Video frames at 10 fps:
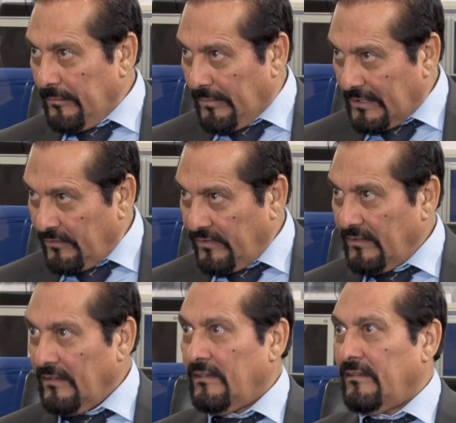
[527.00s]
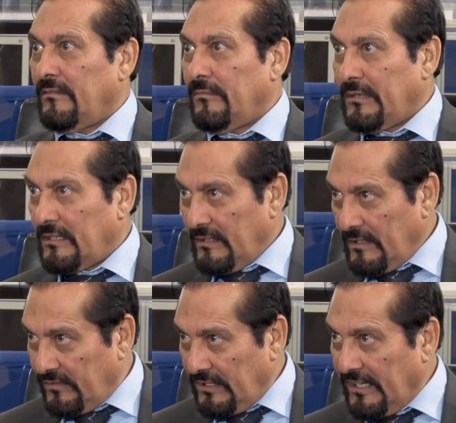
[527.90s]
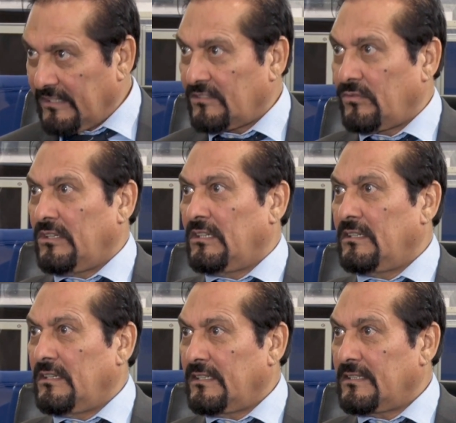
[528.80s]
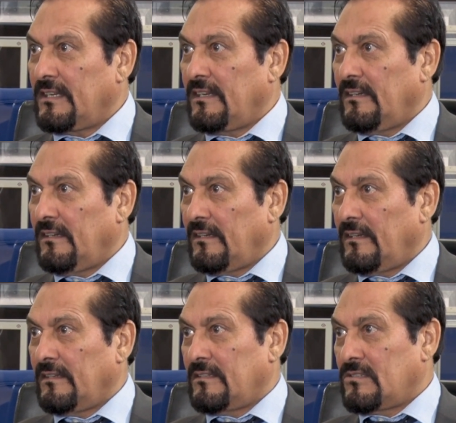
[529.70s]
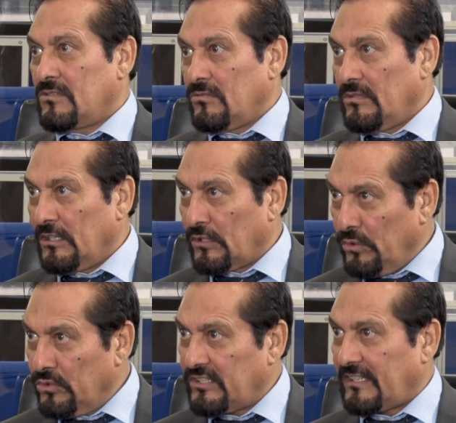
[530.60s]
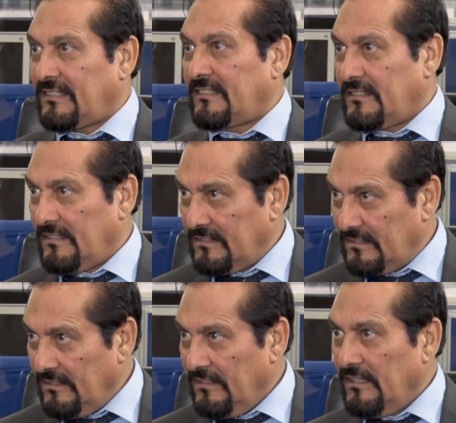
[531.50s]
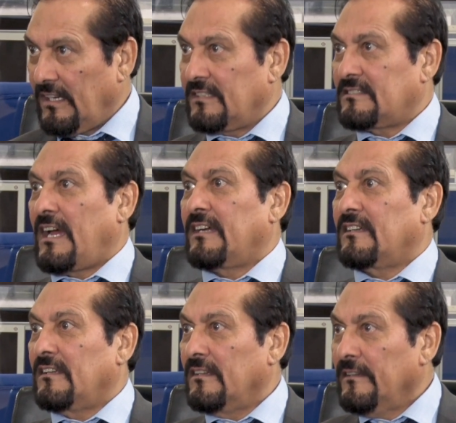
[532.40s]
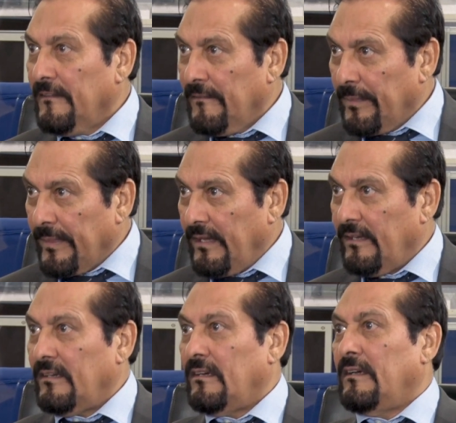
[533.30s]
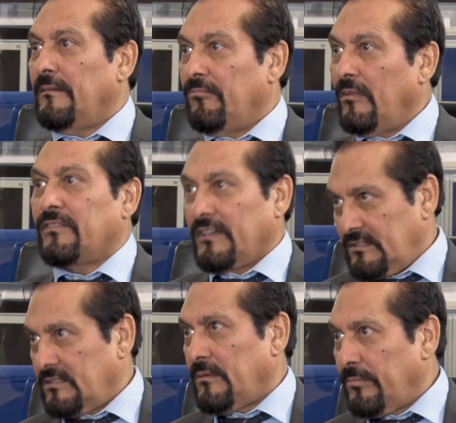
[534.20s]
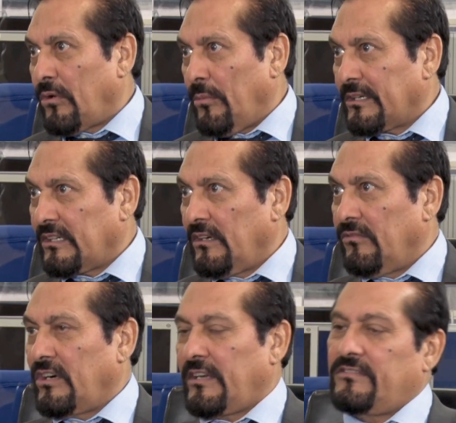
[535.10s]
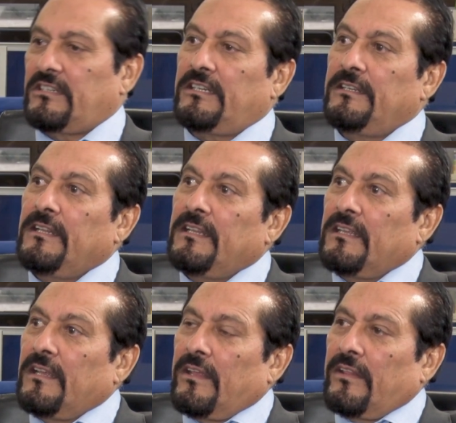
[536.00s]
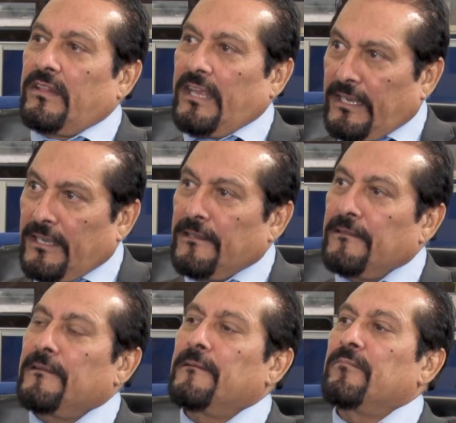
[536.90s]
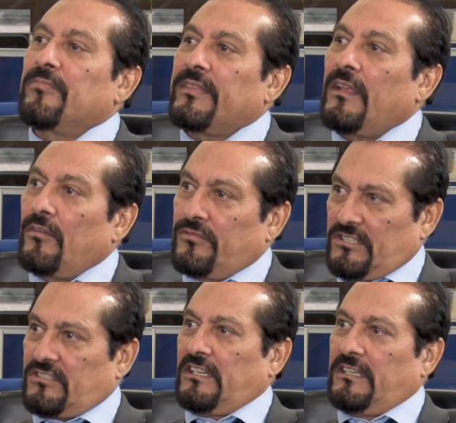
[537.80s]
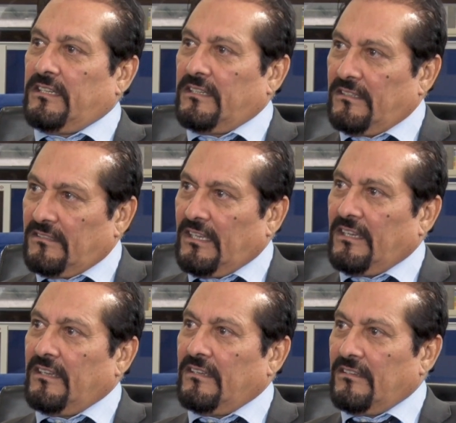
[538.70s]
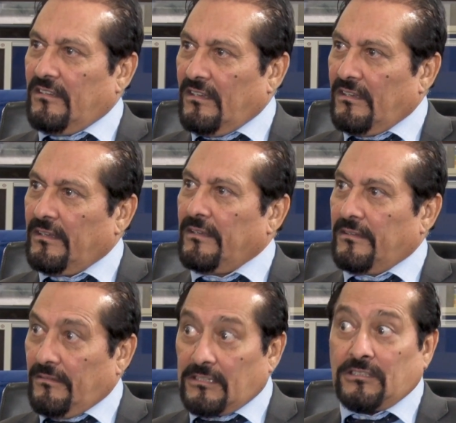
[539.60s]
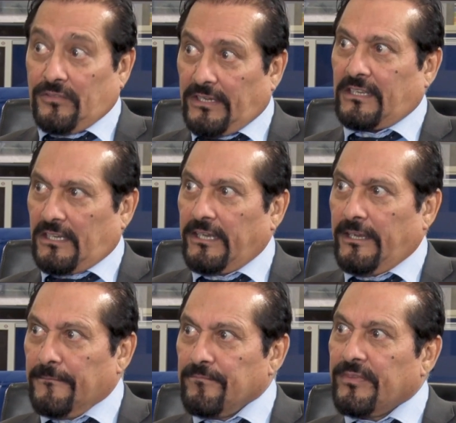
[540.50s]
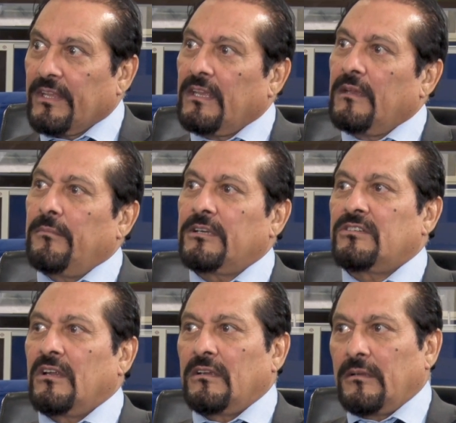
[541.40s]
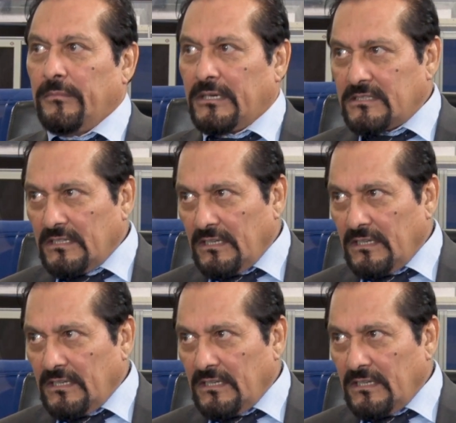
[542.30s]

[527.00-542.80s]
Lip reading: But if it, but if the debt is worded to include successors in title, if it's property or whatever, then obviously the, it is very clear. But